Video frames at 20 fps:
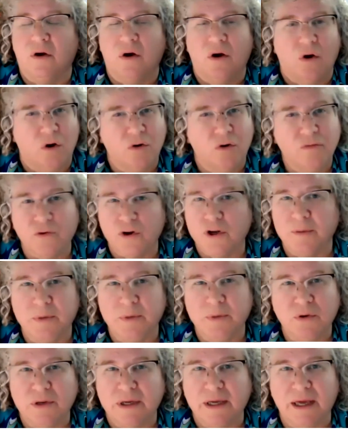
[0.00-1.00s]
over
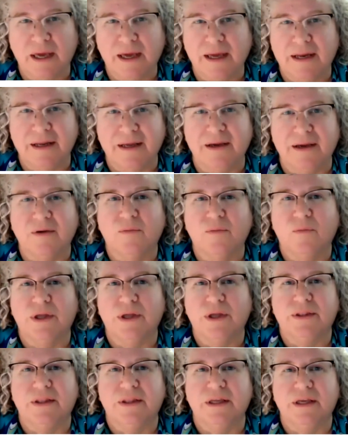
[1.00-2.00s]
communicating
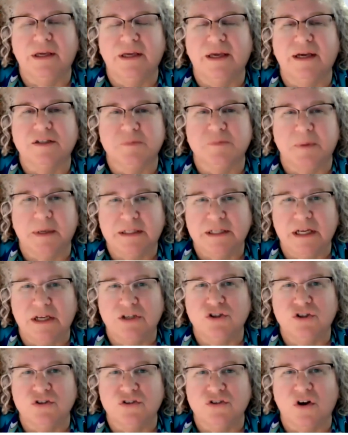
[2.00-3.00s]
what the
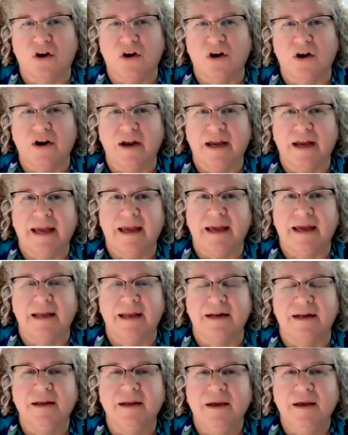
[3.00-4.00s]
expectations are
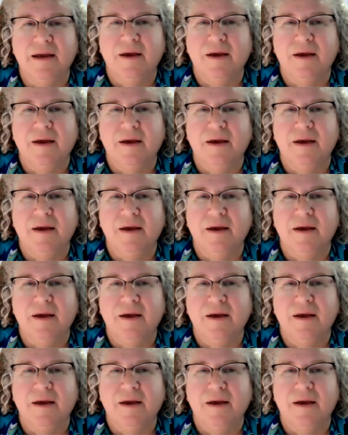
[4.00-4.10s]
and